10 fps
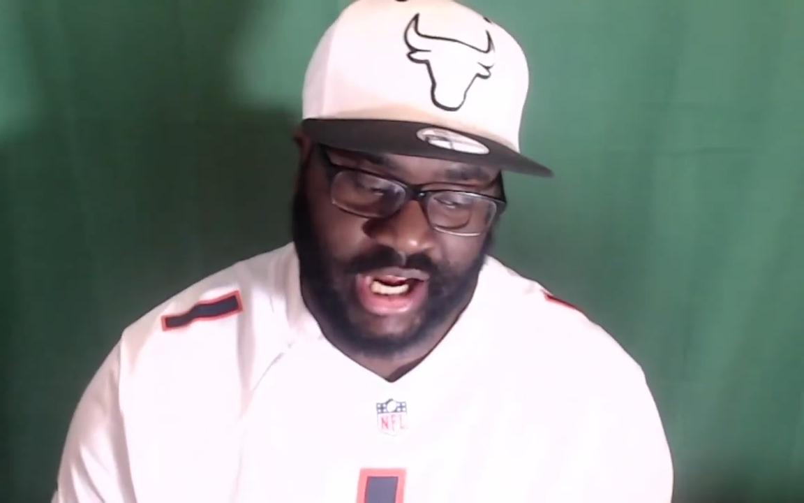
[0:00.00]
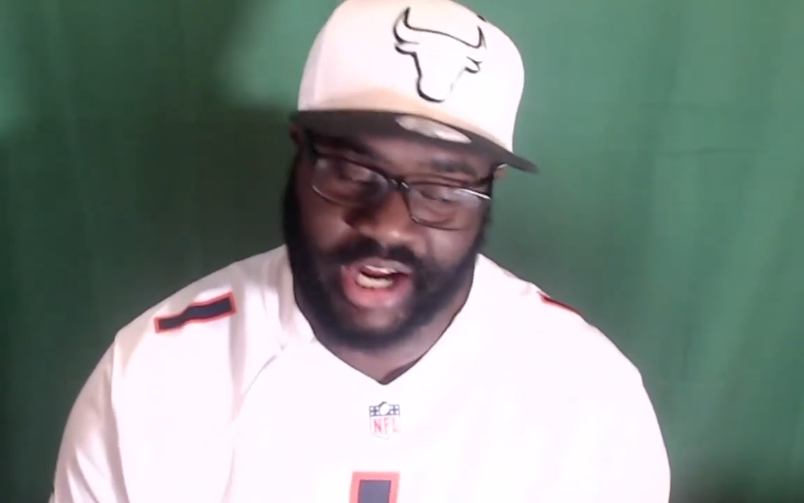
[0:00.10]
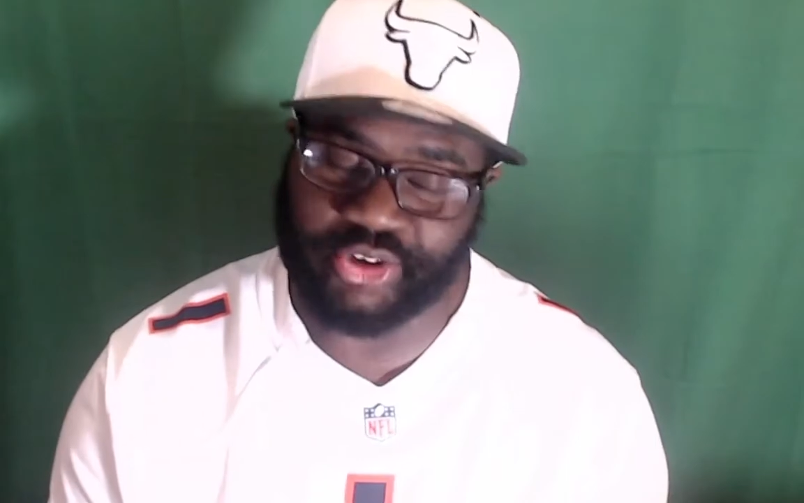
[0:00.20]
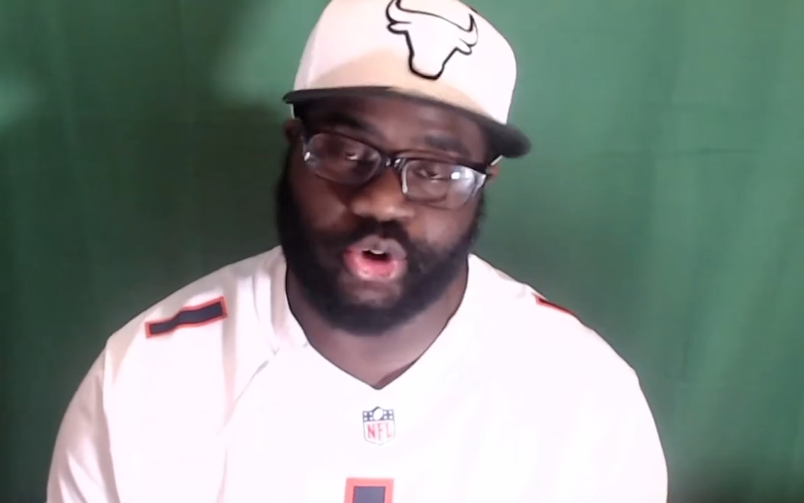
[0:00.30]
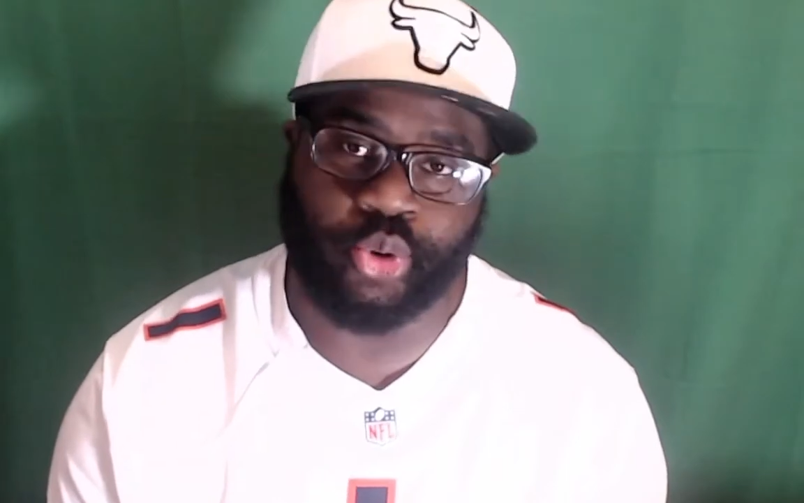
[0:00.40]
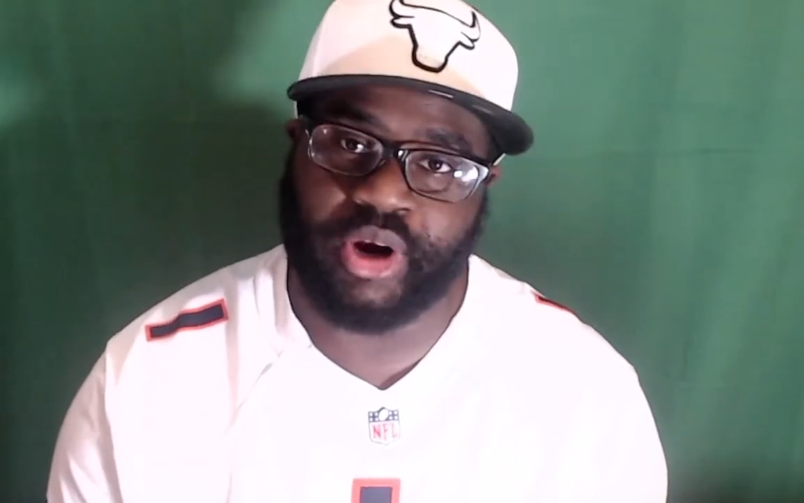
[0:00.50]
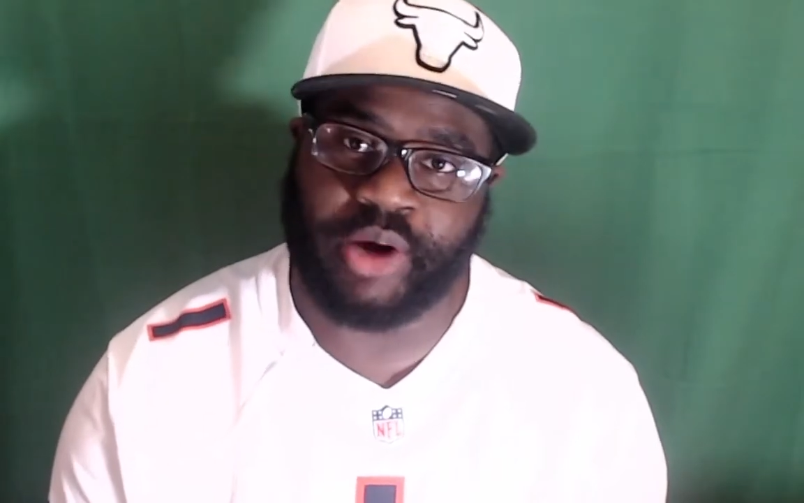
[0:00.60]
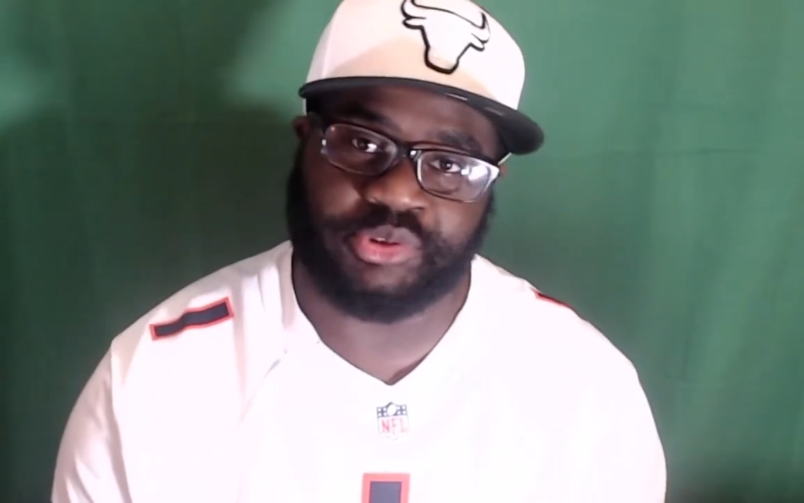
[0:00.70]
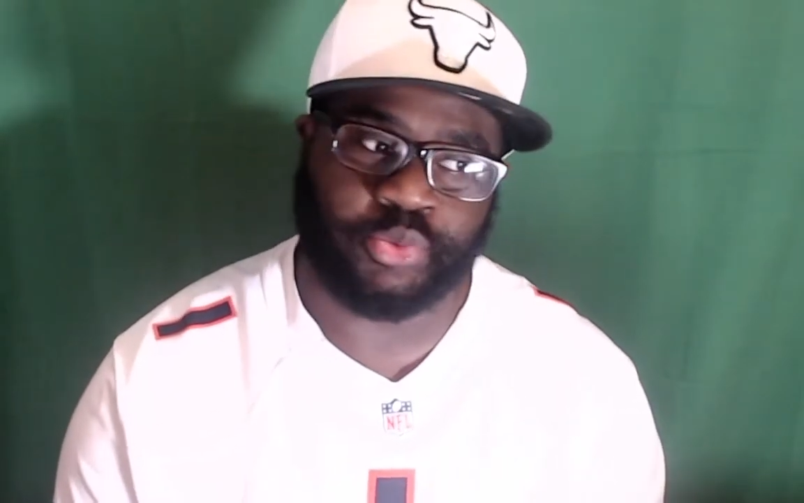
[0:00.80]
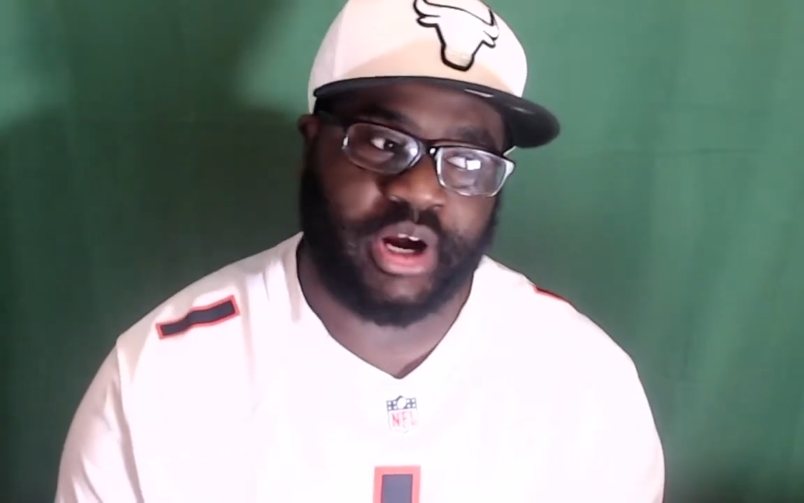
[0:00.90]
I knew what I
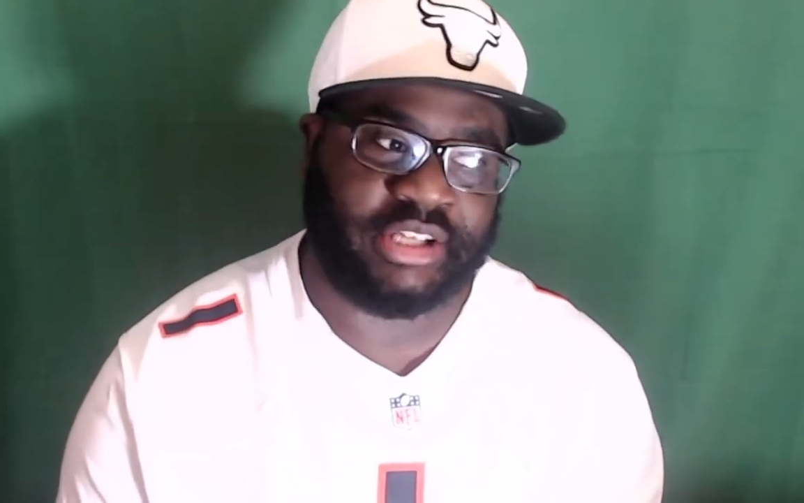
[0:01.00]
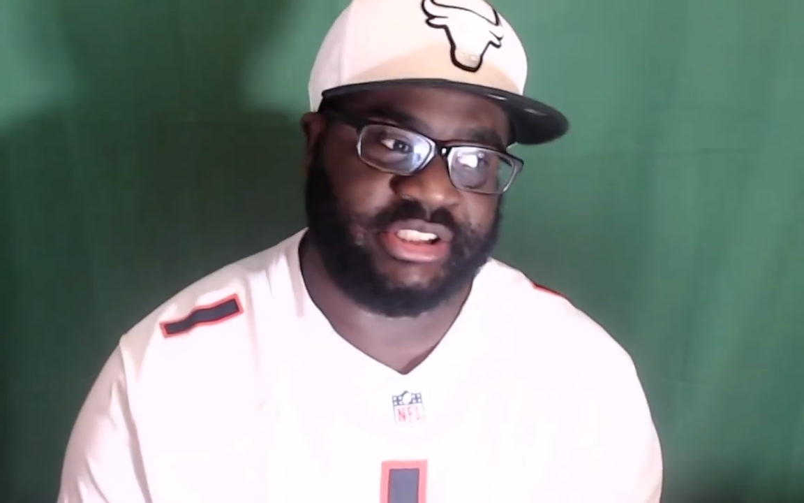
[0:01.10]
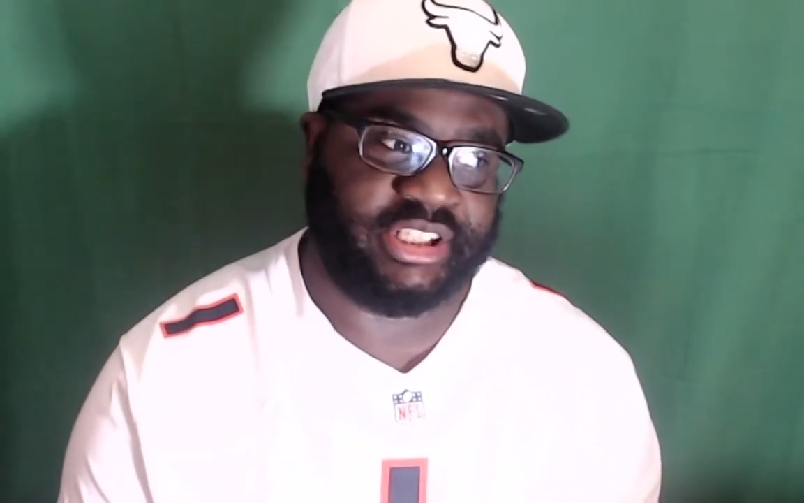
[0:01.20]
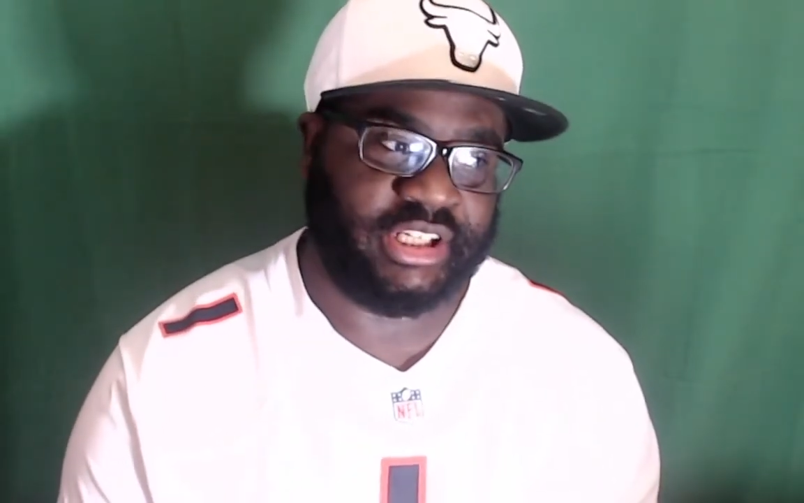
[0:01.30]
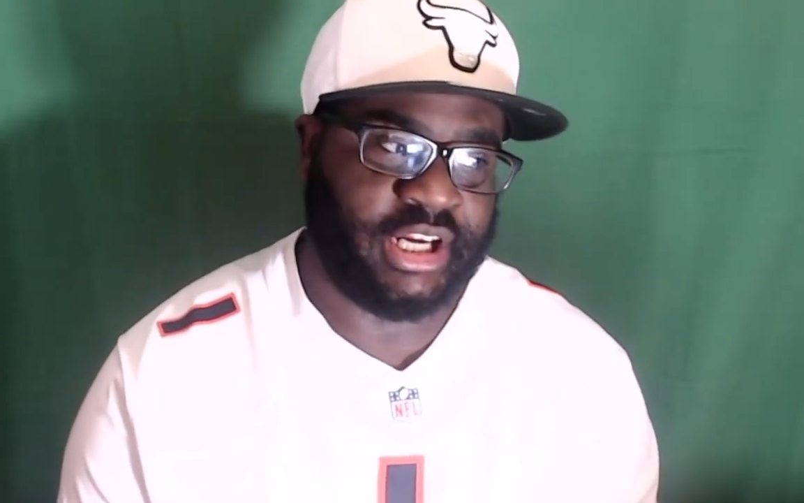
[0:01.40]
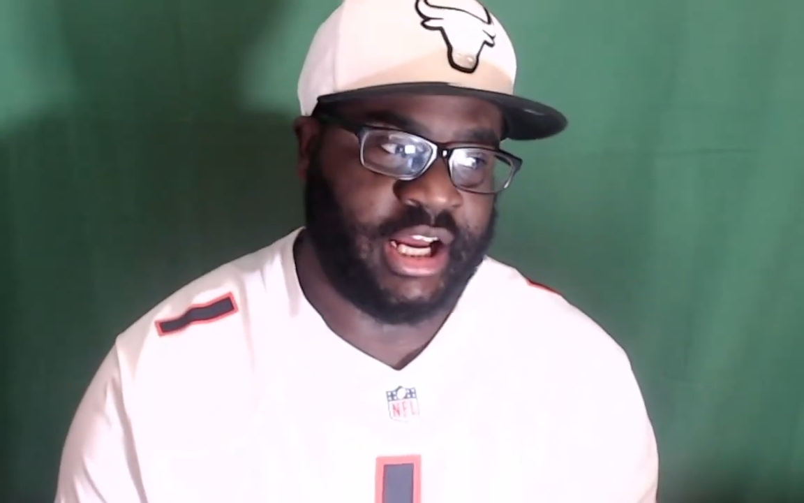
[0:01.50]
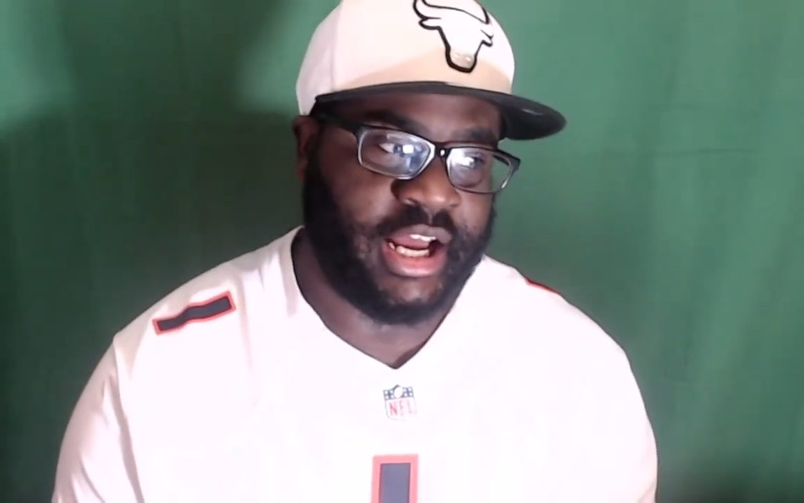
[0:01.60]
was watching.